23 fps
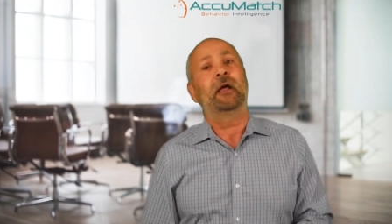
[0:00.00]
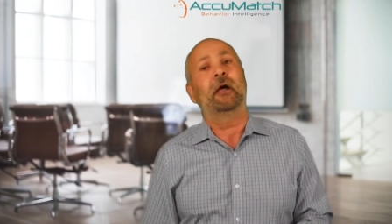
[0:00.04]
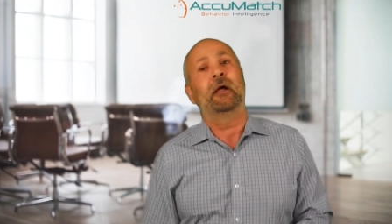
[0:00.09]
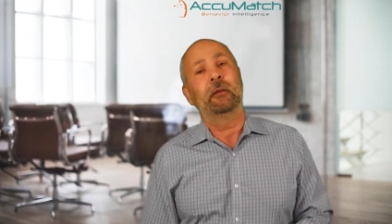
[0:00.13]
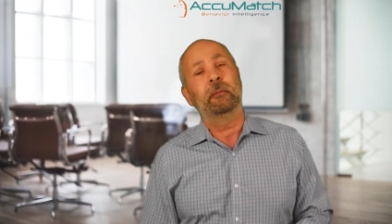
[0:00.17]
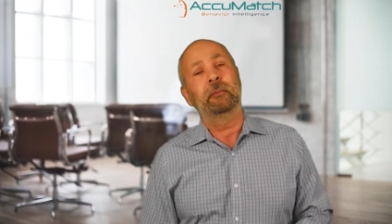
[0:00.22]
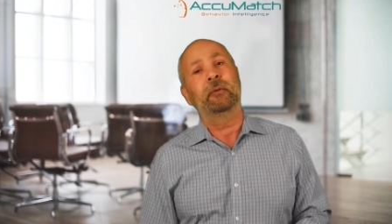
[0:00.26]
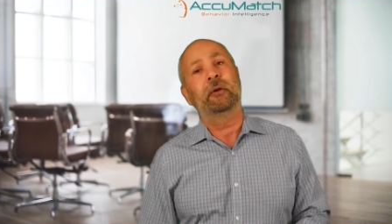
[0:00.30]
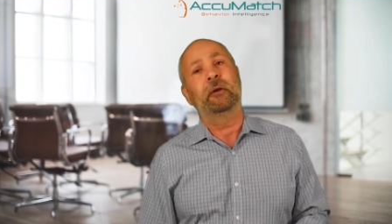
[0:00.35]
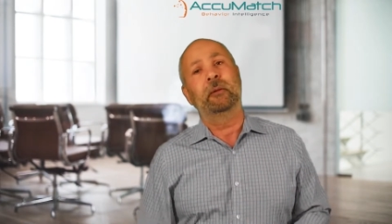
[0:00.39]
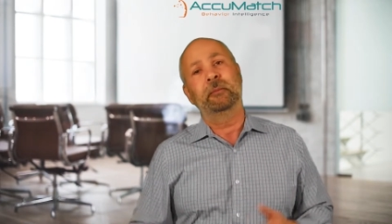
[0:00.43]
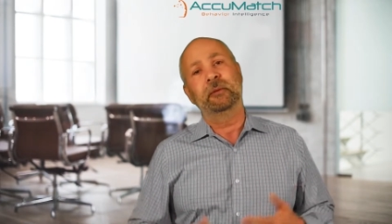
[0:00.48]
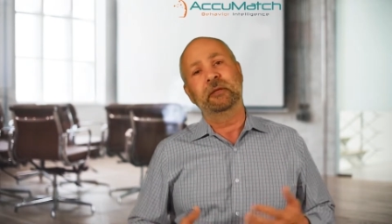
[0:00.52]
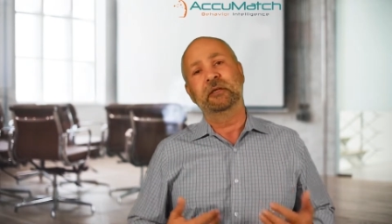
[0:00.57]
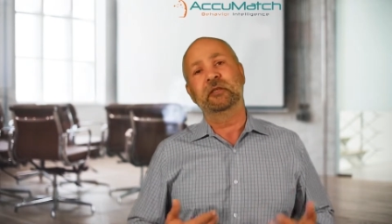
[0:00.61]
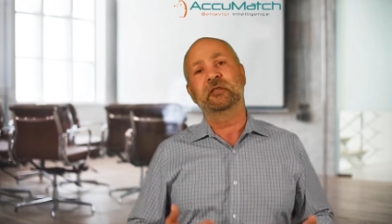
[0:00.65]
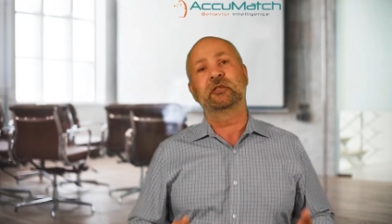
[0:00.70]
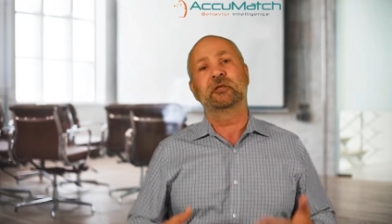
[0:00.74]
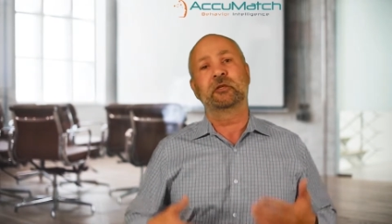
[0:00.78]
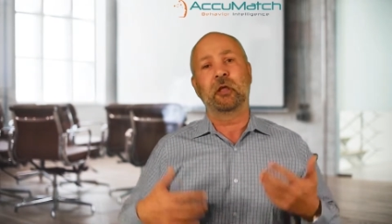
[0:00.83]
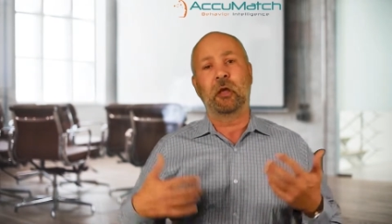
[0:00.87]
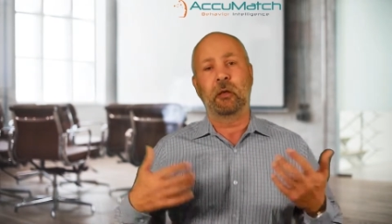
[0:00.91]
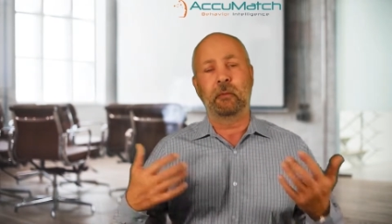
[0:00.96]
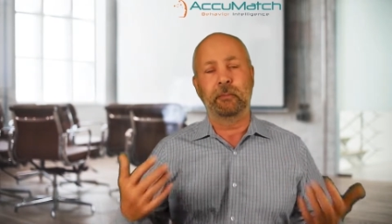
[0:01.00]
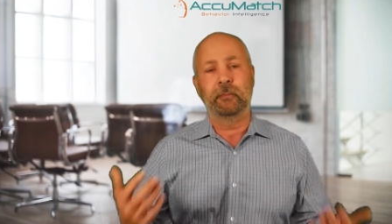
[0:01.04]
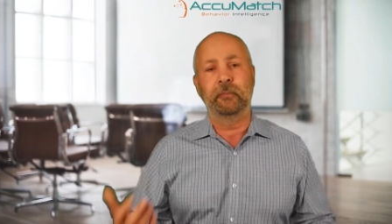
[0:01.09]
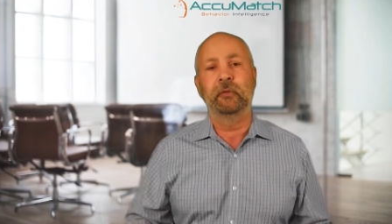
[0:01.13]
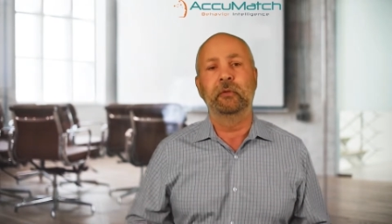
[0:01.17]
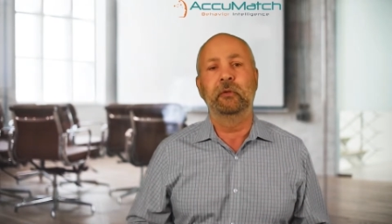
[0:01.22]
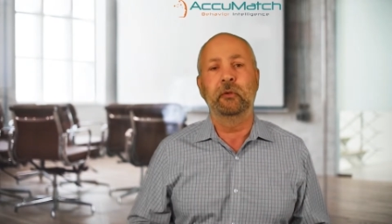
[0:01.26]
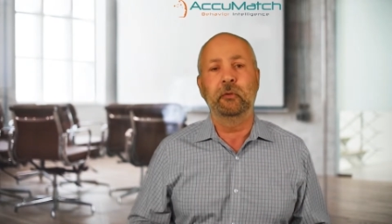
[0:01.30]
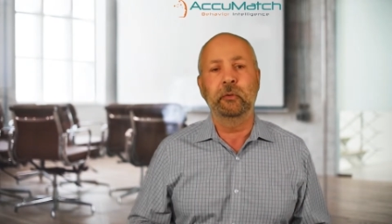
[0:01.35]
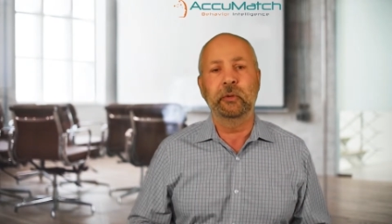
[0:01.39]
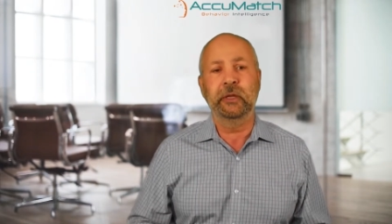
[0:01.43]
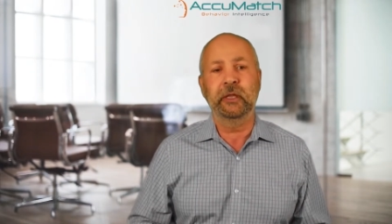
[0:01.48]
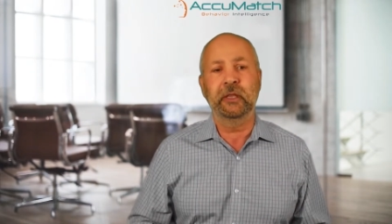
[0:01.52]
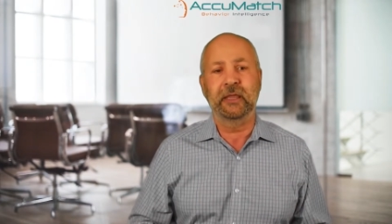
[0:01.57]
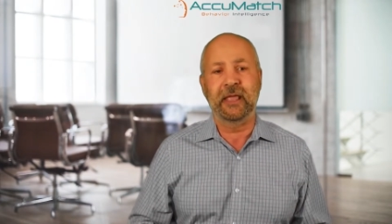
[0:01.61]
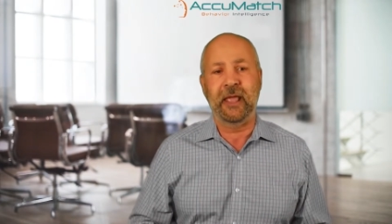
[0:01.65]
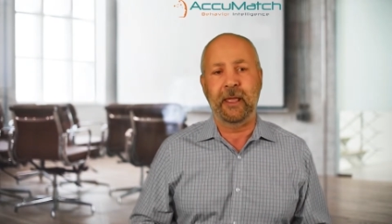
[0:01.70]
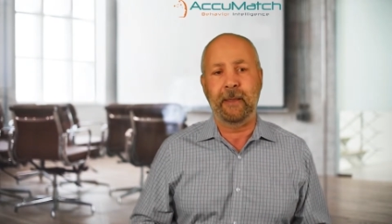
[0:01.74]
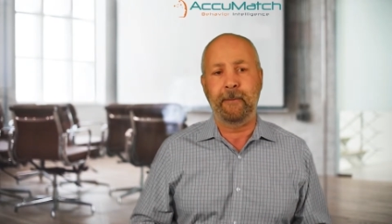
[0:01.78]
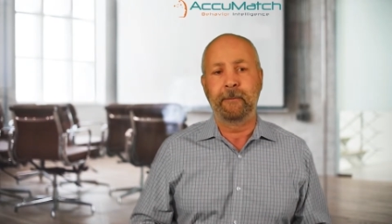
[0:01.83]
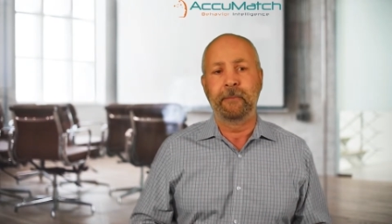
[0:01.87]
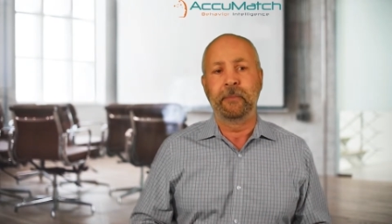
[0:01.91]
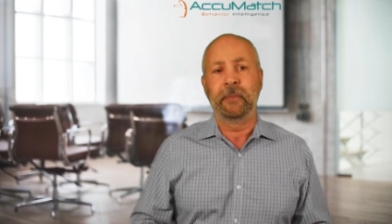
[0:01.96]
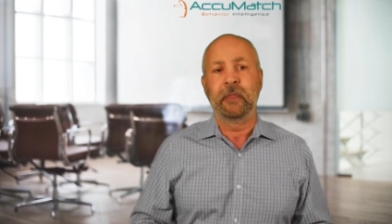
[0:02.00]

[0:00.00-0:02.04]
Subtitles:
I'll probably stop doing that.